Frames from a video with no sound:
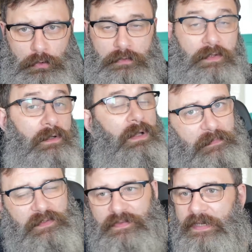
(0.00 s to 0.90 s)
So it's
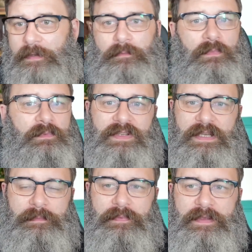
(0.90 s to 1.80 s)
the same
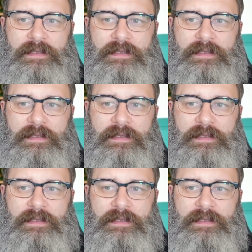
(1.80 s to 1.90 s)
thing